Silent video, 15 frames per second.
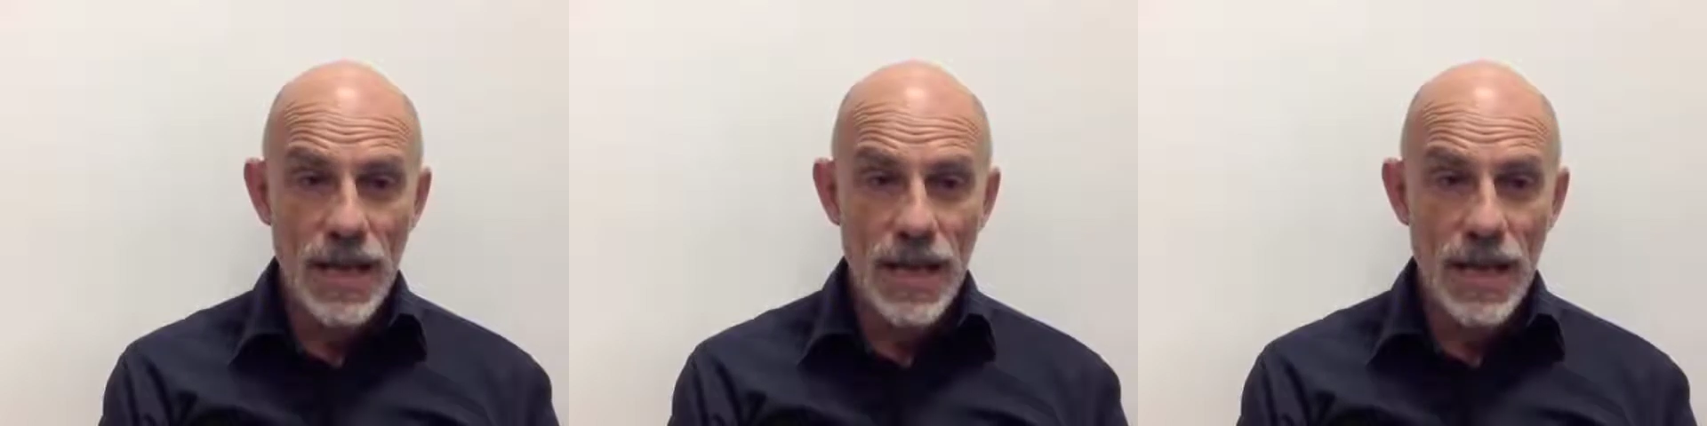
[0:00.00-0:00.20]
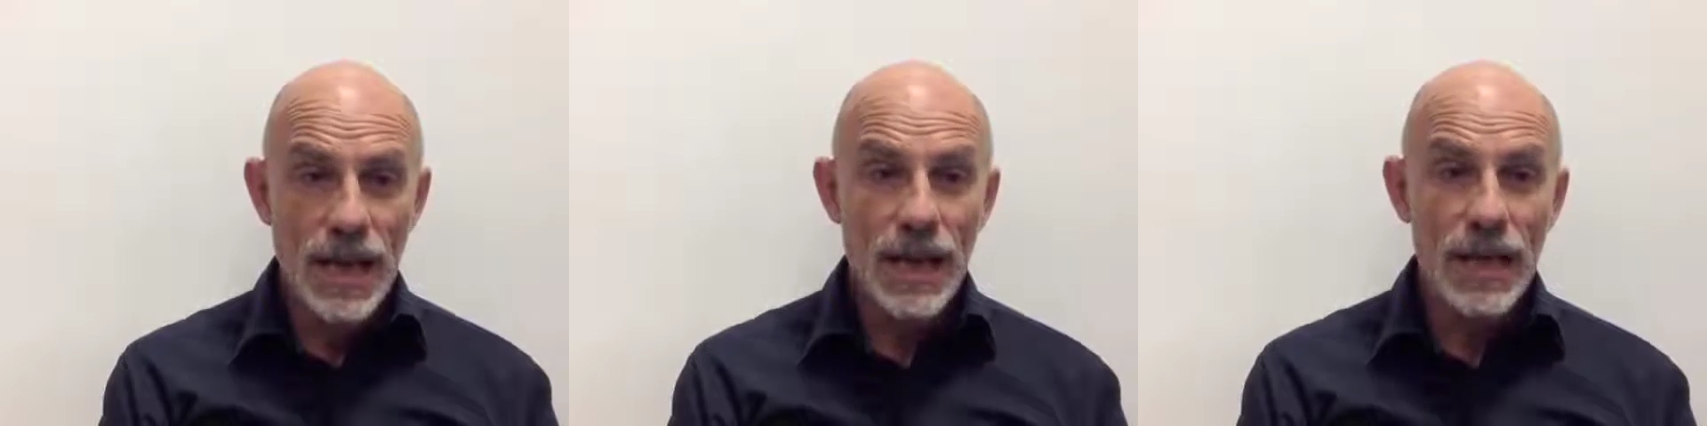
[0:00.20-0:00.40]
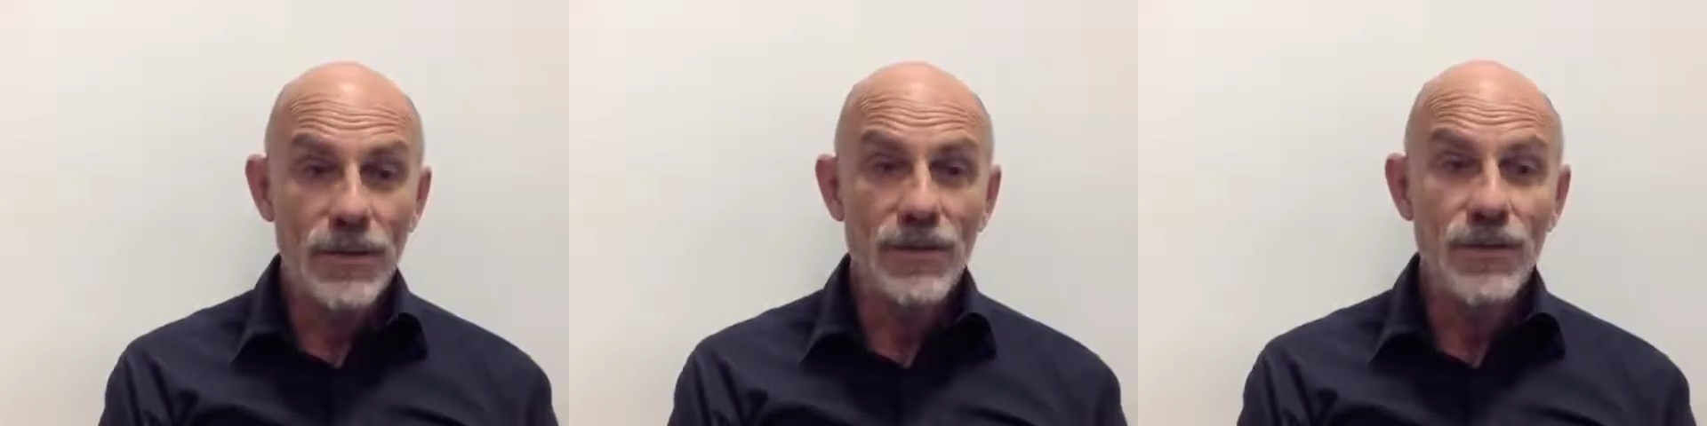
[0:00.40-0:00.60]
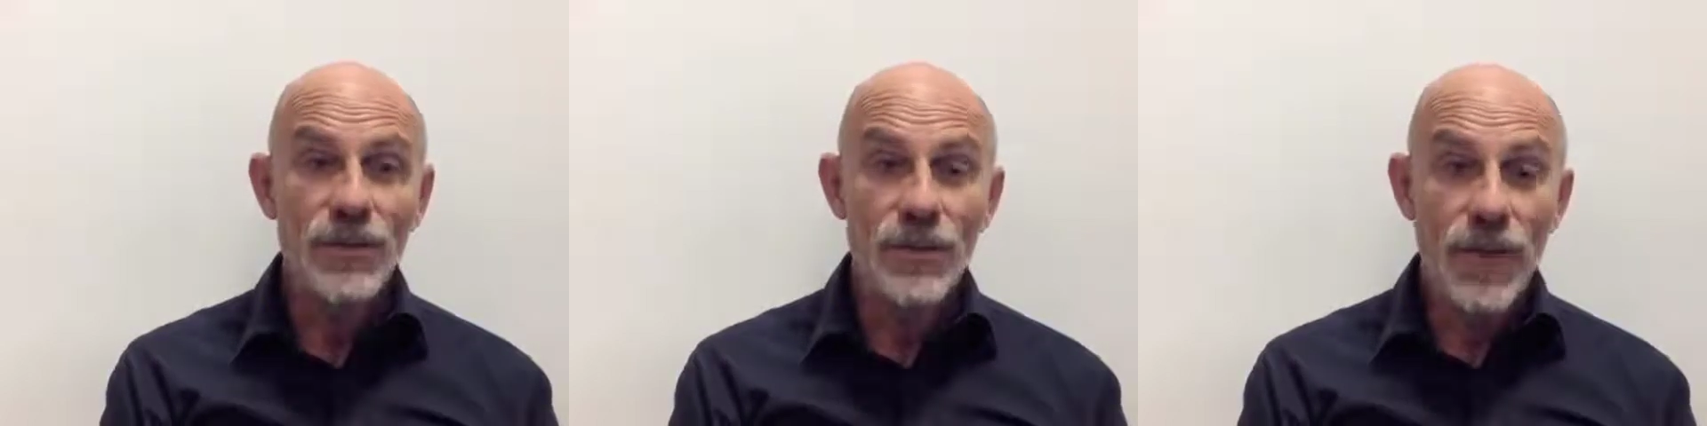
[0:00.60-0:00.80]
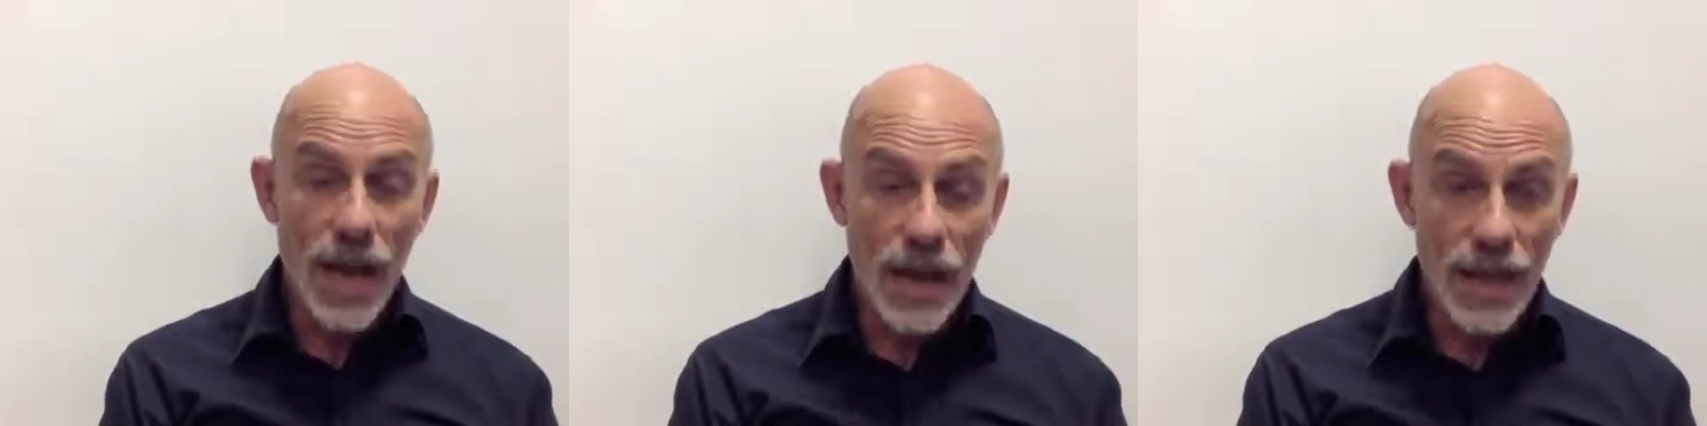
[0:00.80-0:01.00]
and
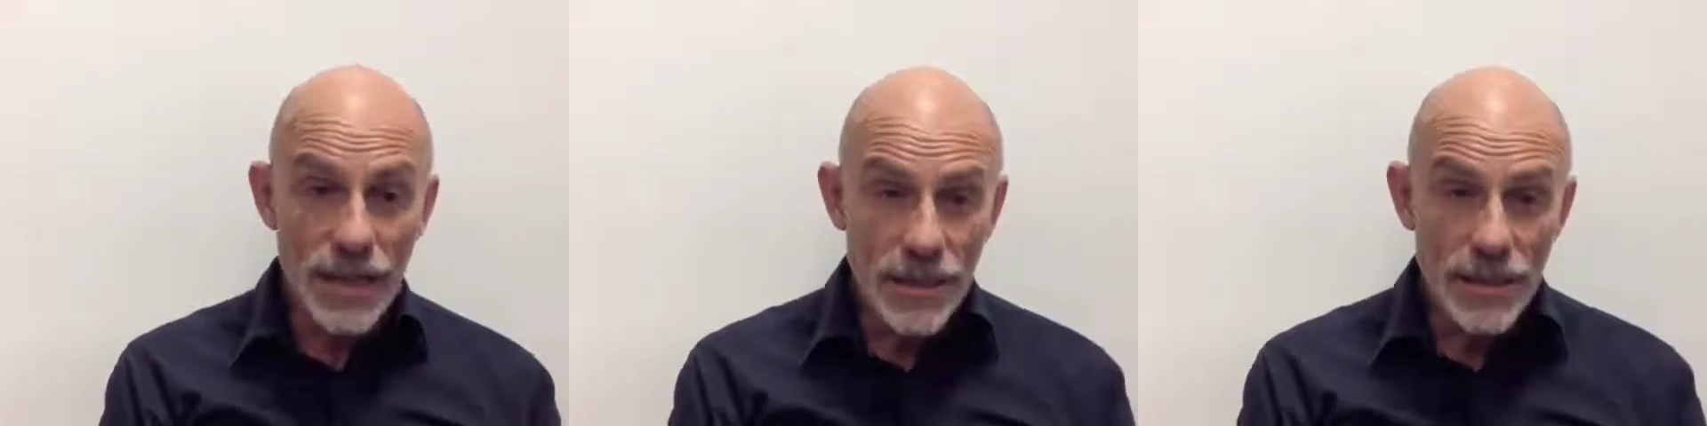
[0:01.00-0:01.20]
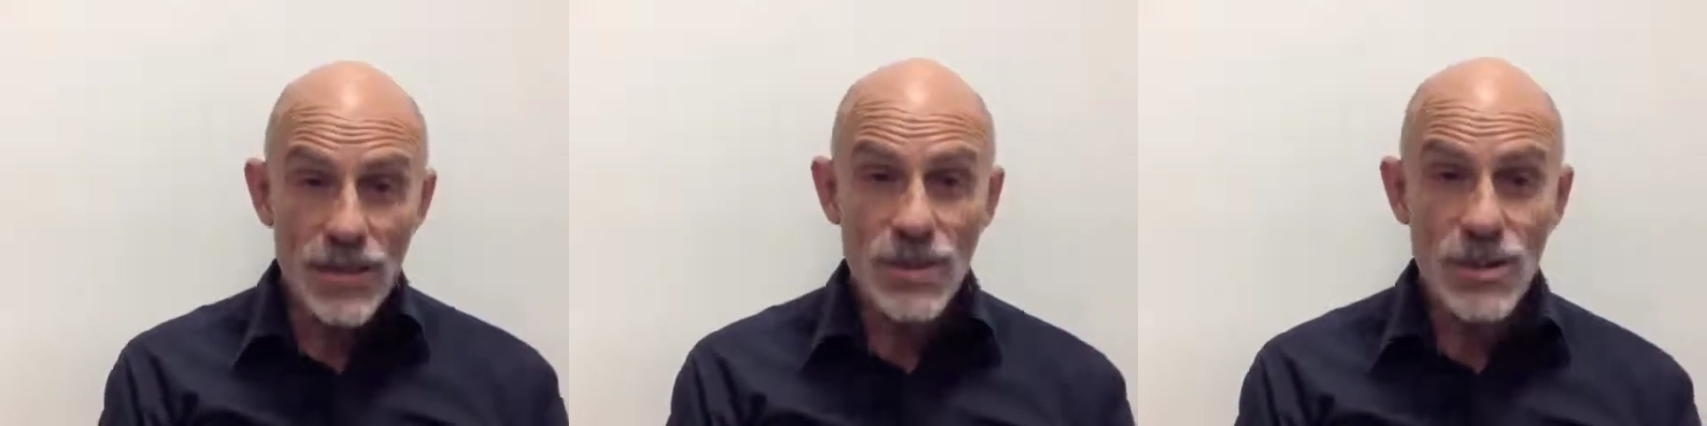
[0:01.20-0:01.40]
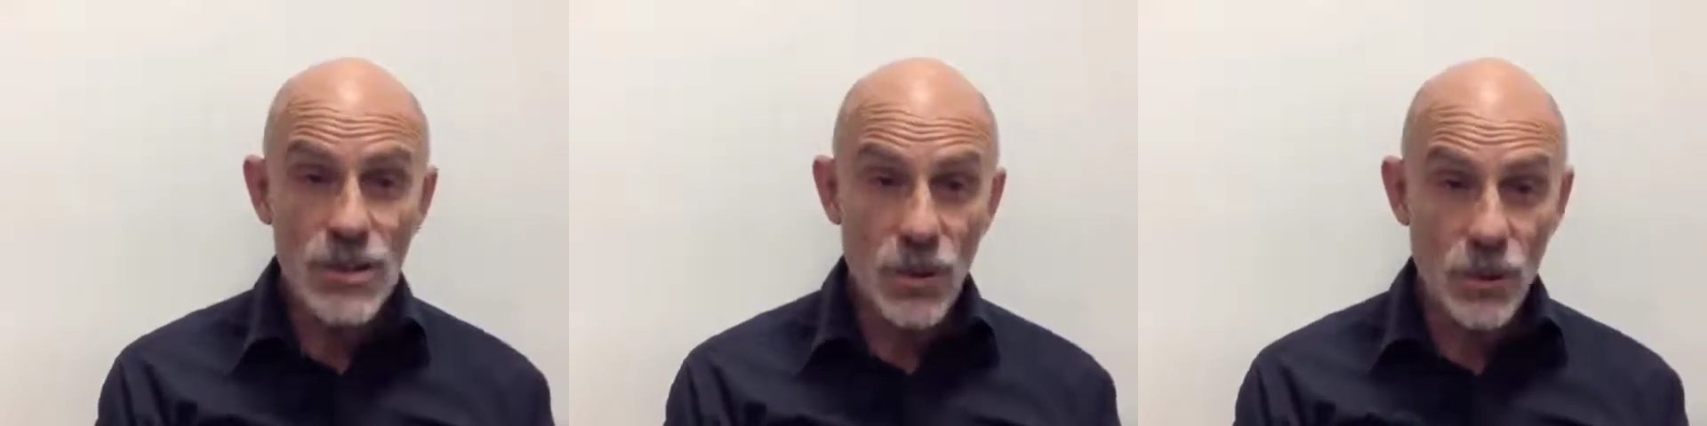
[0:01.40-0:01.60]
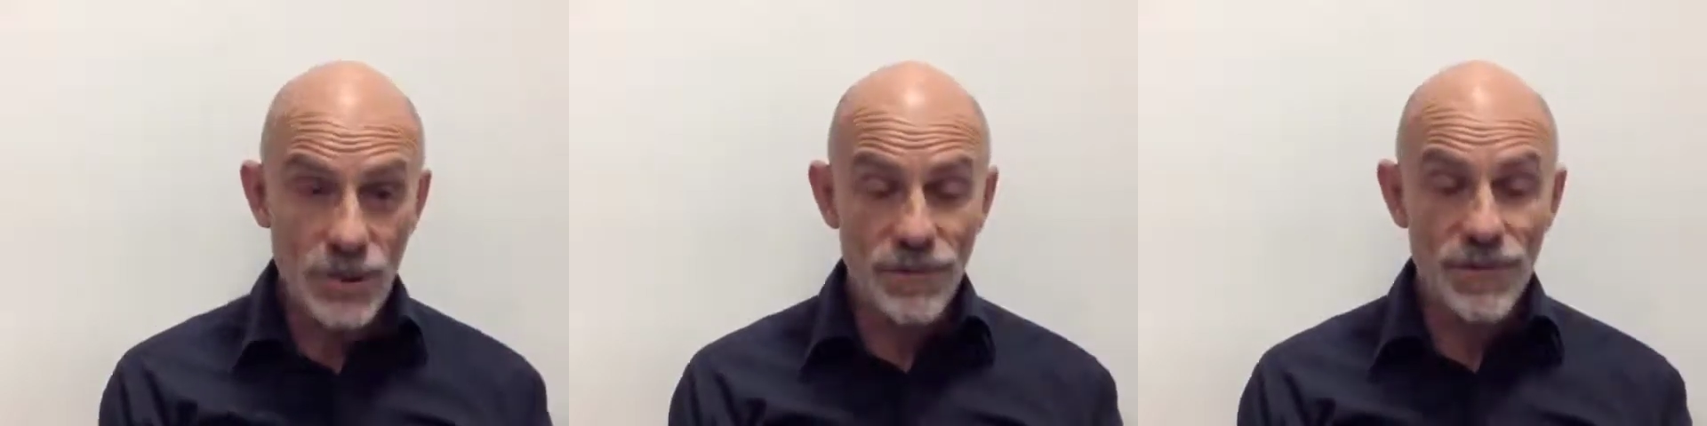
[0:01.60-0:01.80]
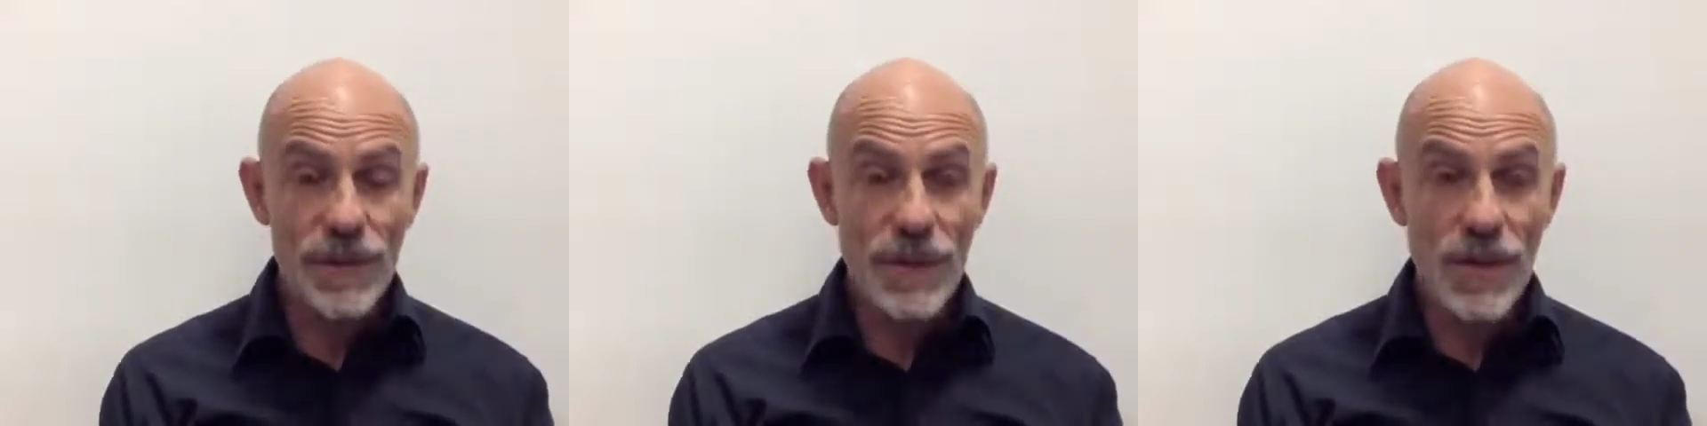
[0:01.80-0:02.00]
today in this
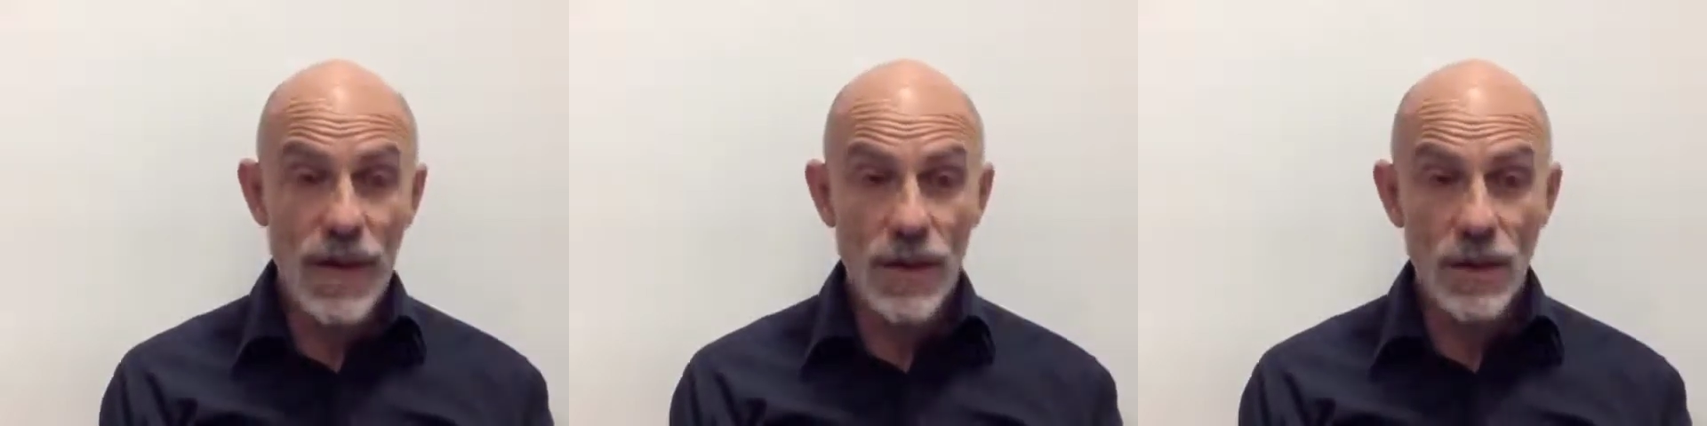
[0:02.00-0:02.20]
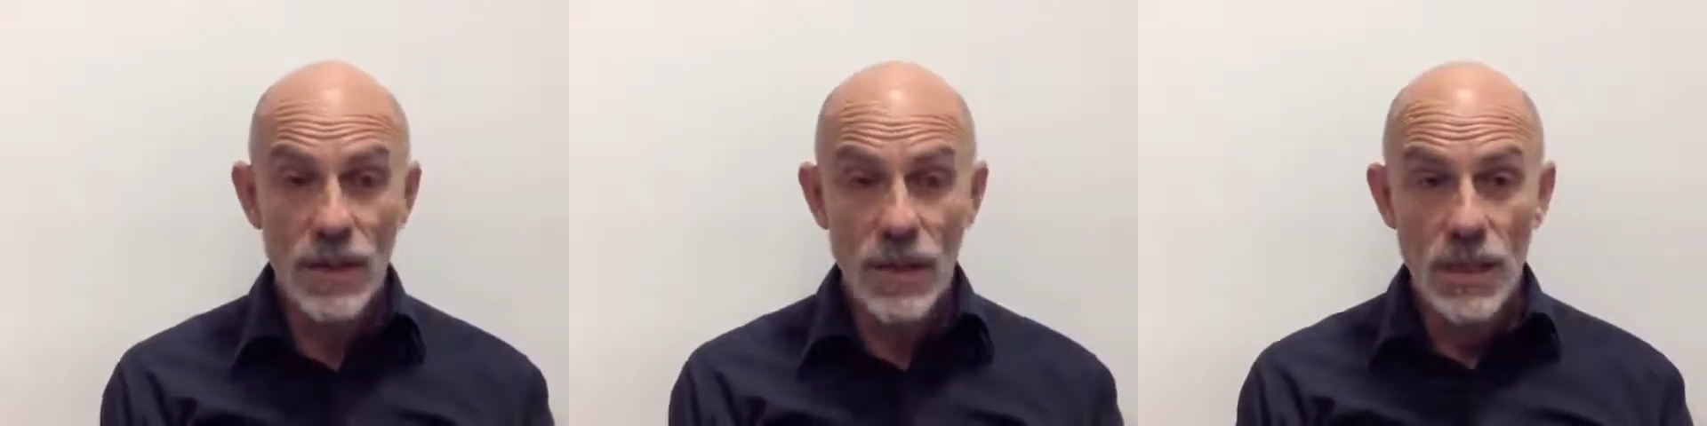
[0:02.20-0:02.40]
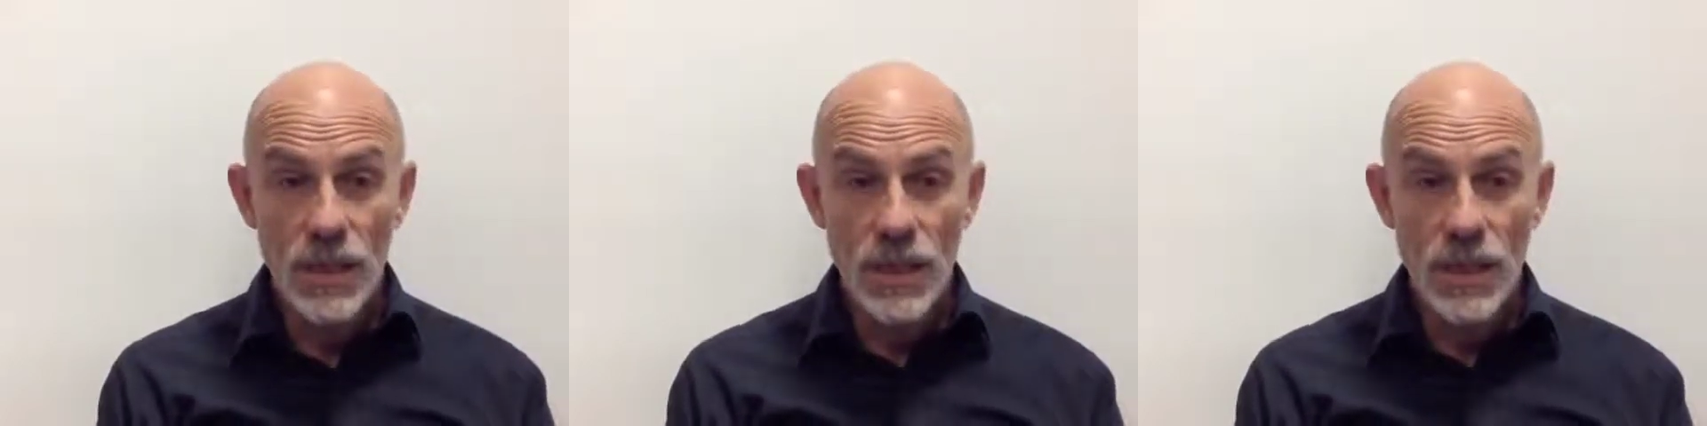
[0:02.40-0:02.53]
short video,